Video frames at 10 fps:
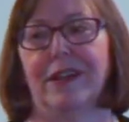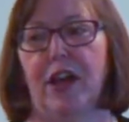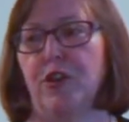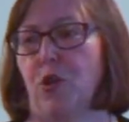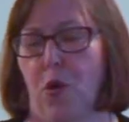
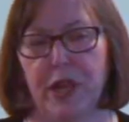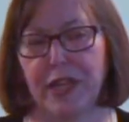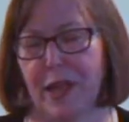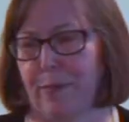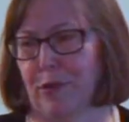
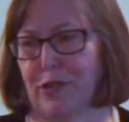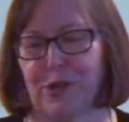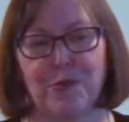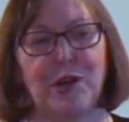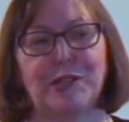annoying that
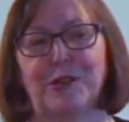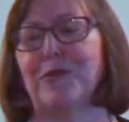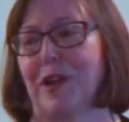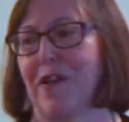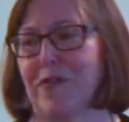person was or
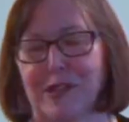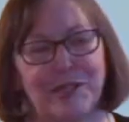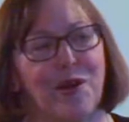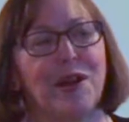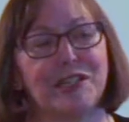whatever.
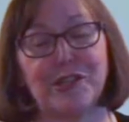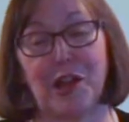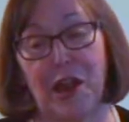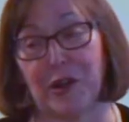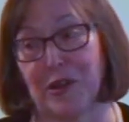So it's
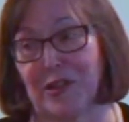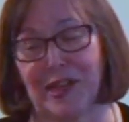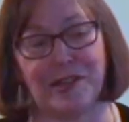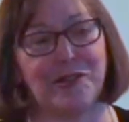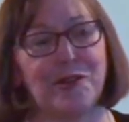not a good
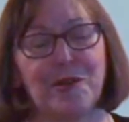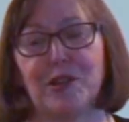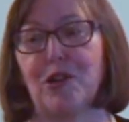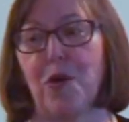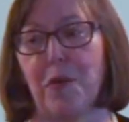thing to do,
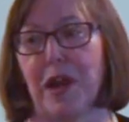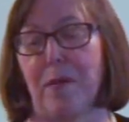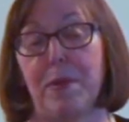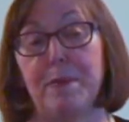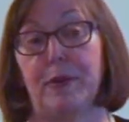and you don't want to
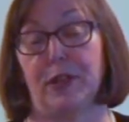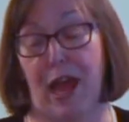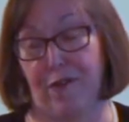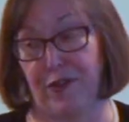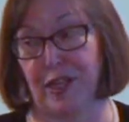have people
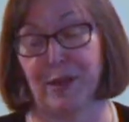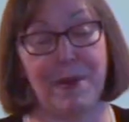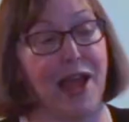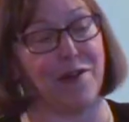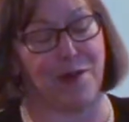laughing in the
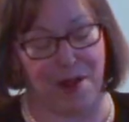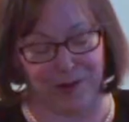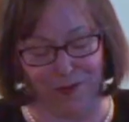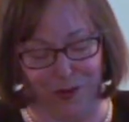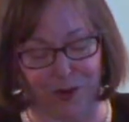
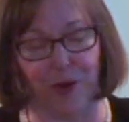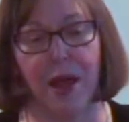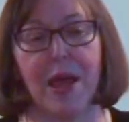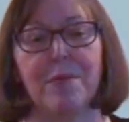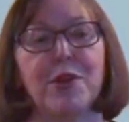background if you do
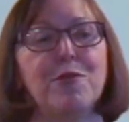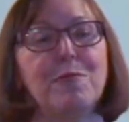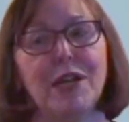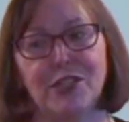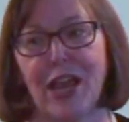it. But you
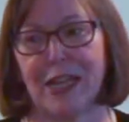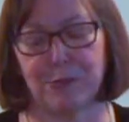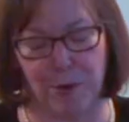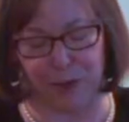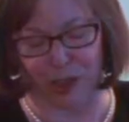must
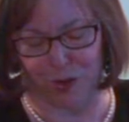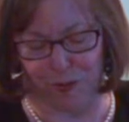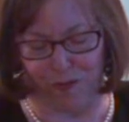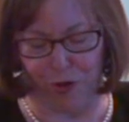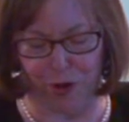ask permission
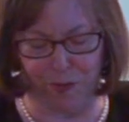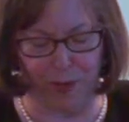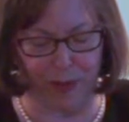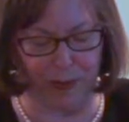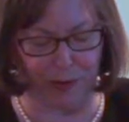before you
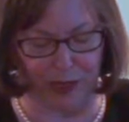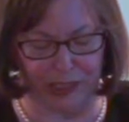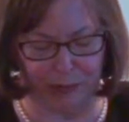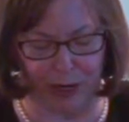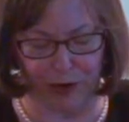put people
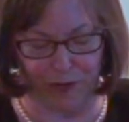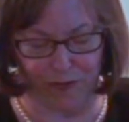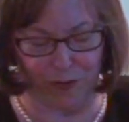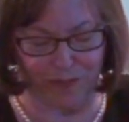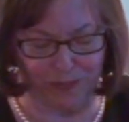on
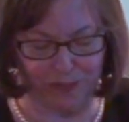speakerphone.